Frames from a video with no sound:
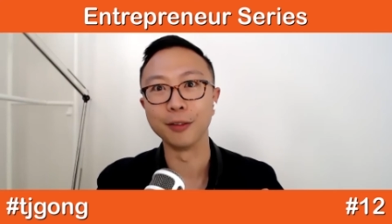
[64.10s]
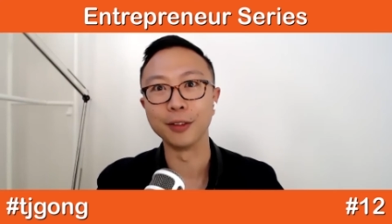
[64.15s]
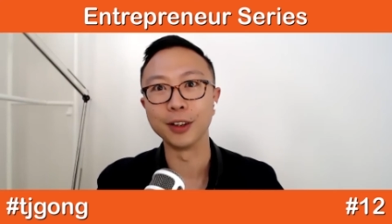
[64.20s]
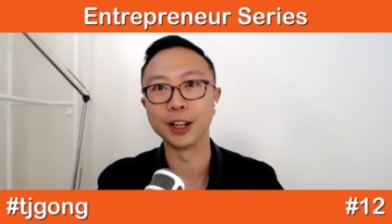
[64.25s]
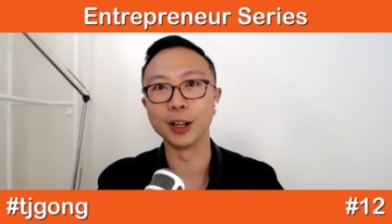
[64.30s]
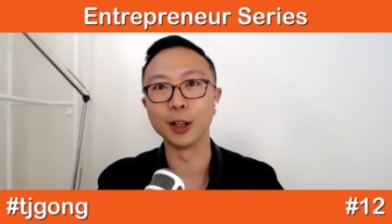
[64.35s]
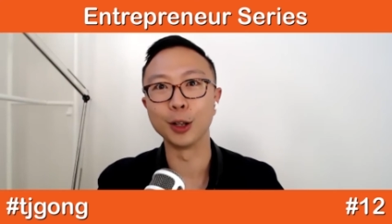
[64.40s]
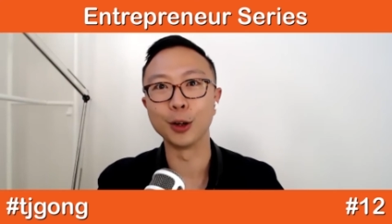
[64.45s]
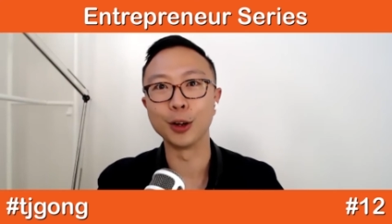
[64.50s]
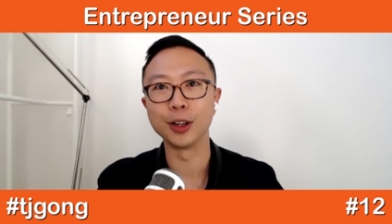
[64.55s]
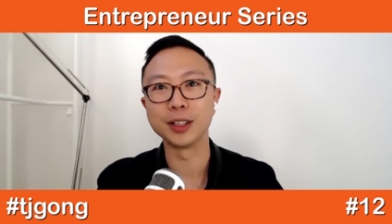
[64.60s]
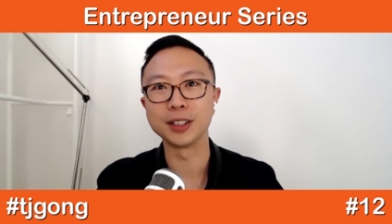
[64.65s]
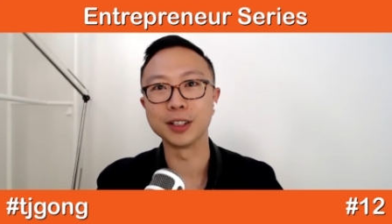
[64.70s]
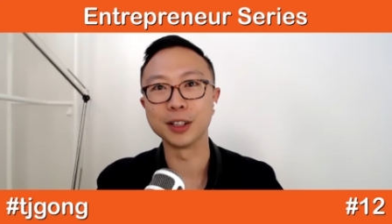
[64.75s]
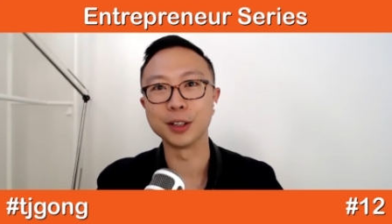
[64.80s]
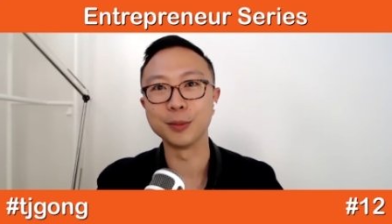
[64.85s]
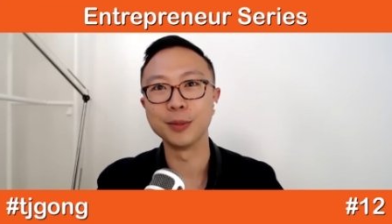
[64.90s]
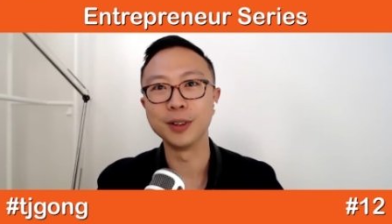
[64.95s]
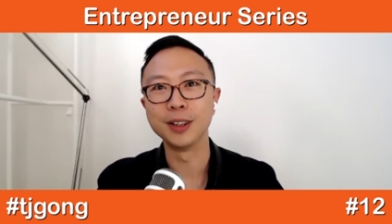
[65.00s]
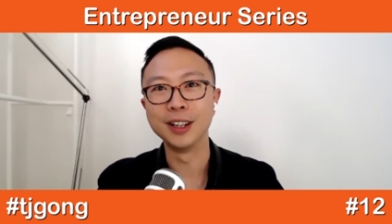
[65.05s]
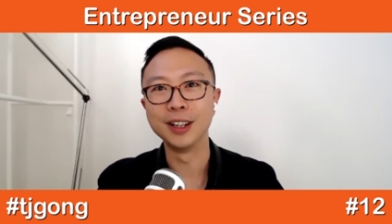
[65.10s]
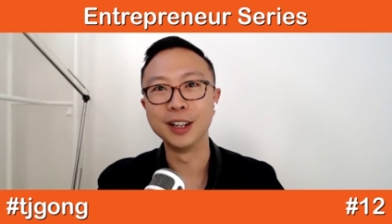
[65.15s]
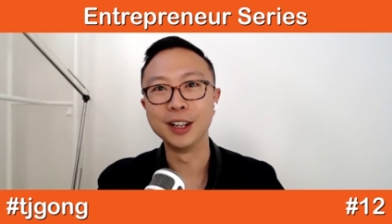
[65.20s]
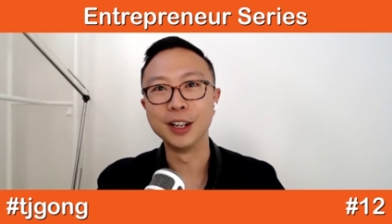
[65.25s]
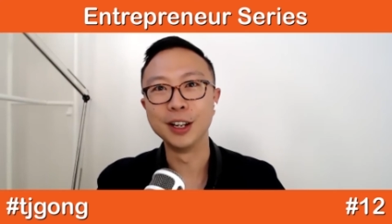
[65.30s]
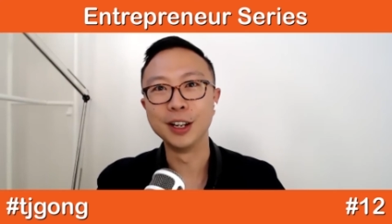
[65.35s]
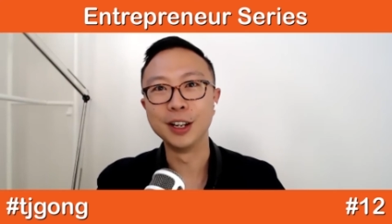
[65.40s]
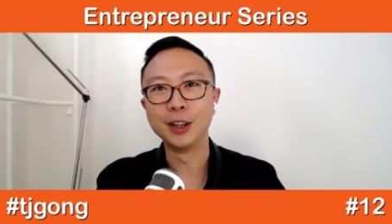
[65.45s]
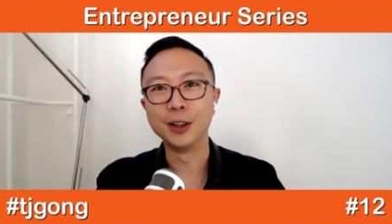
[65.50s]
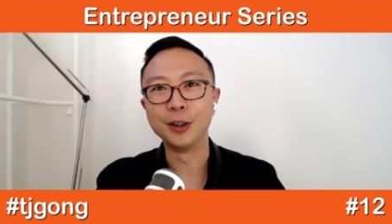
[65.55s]
a lot.
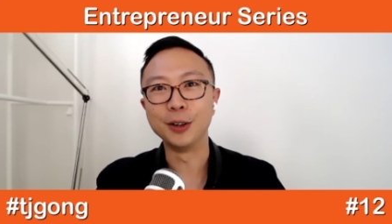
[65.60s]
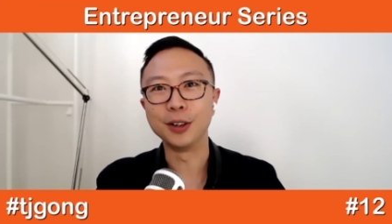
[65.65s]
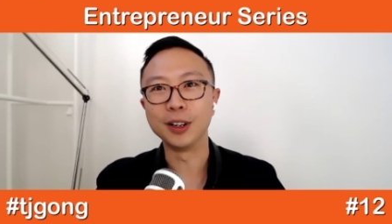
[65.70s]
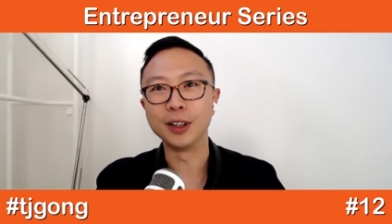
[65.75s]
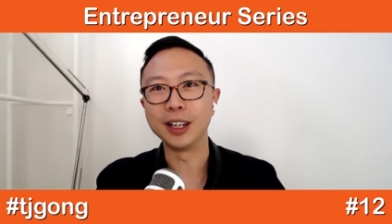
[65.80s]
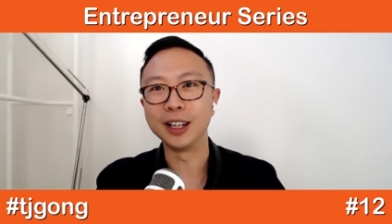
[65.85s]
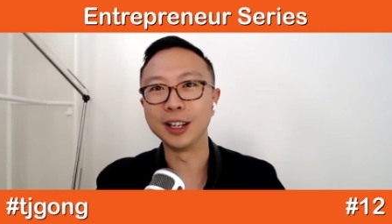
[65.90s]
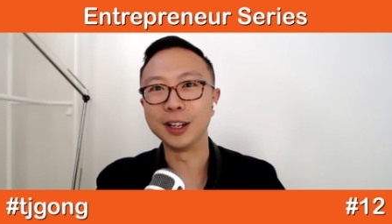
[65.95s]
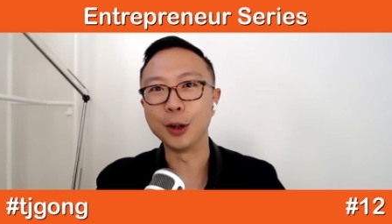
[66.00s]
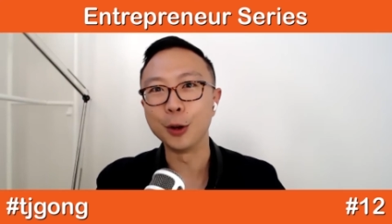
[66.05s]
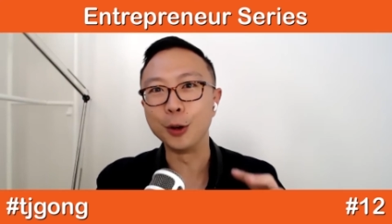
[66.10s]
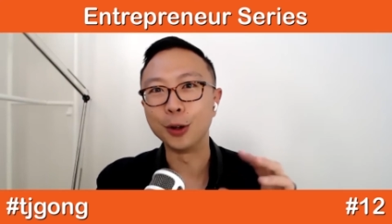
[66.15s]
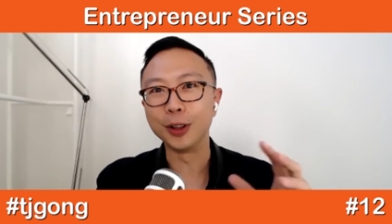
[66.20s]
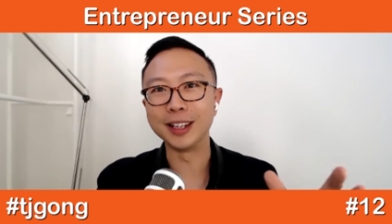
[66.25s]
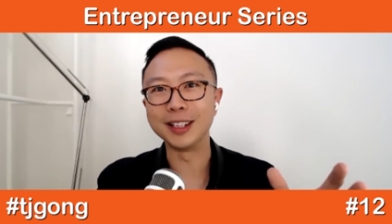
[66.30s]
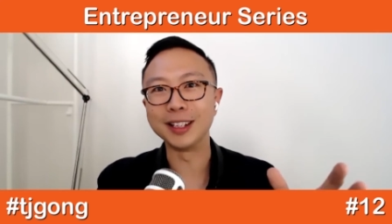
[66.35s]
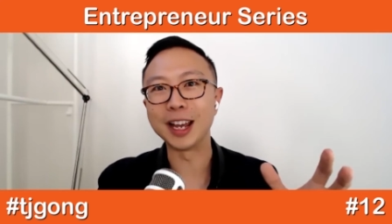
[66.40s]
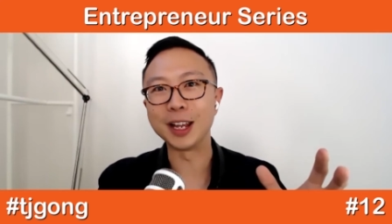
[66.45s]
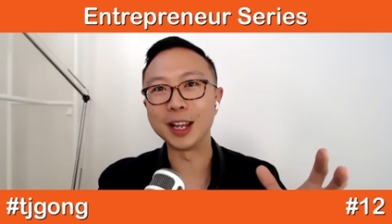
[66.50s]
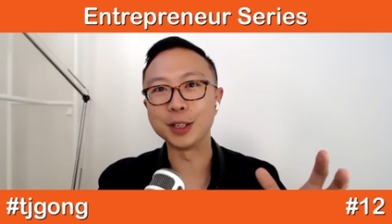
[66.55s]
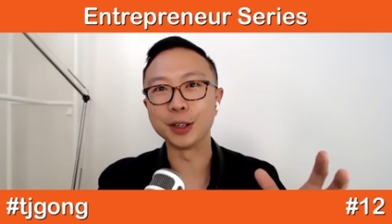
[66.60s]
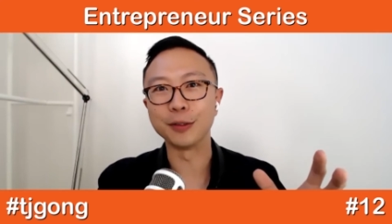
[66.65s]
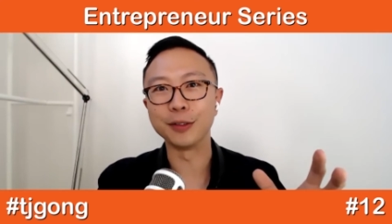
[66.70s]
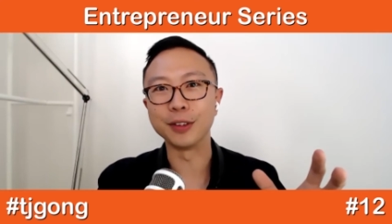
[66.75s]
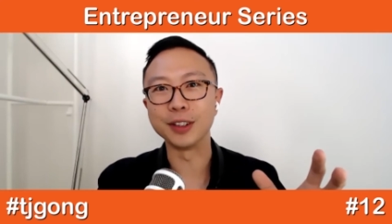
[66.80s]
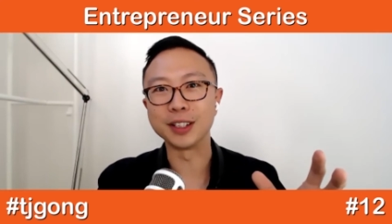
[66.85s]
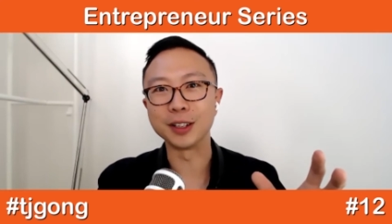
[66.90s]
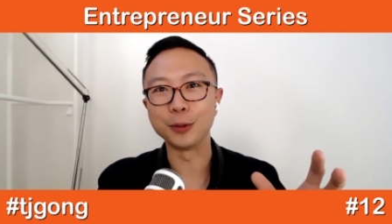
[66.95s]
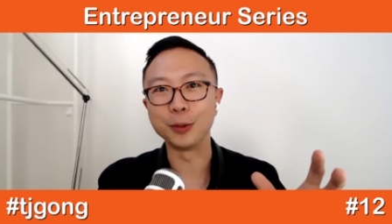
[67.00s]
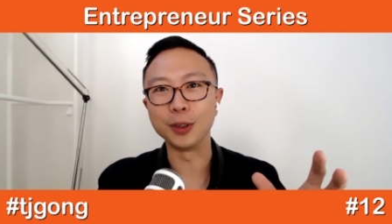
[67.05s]
In the early days of
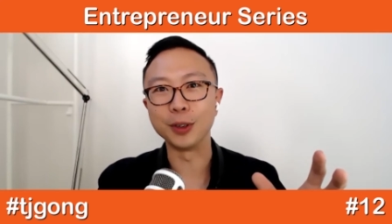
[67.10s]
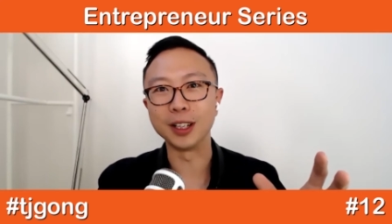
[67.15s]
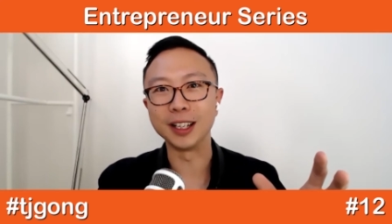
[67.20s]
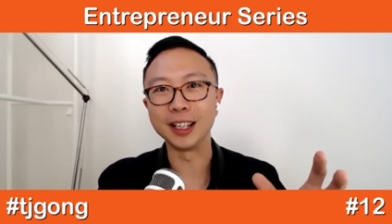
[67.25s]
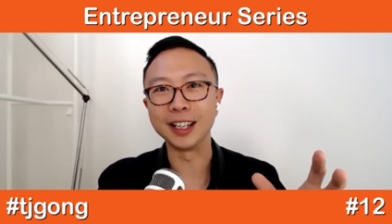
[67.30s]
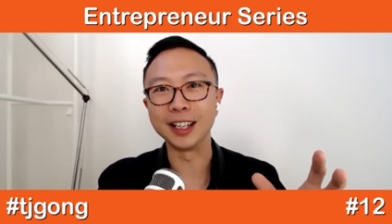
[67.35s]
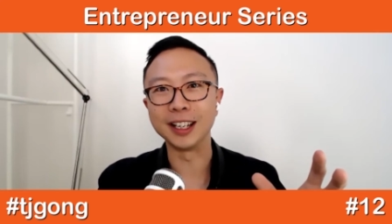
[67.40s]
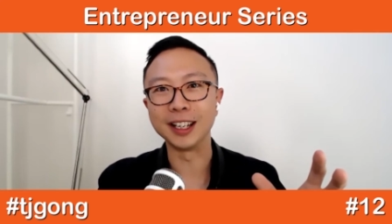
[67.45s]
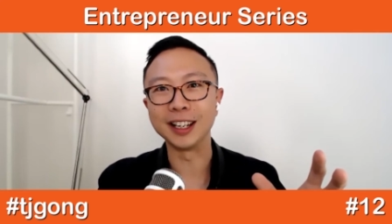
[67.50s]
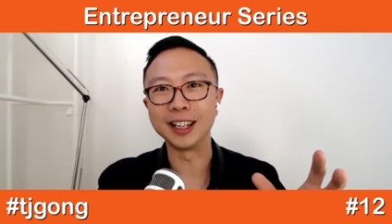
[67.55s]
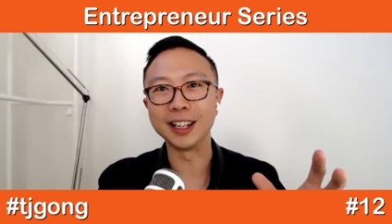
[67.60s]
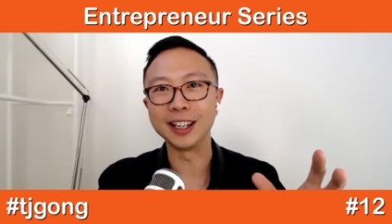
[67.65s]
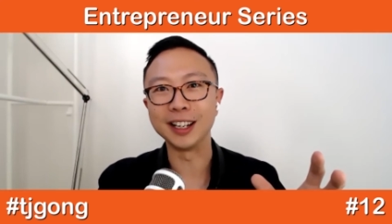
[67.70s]
it, I really